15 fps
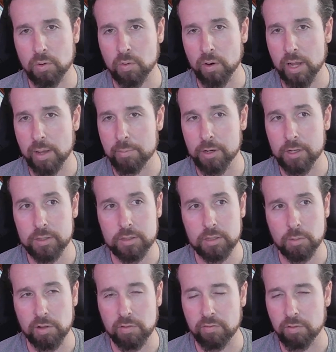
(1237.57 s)
parameters
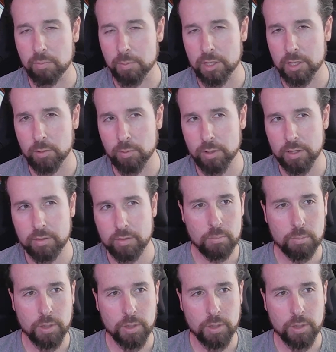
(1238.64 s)
to be familiar with,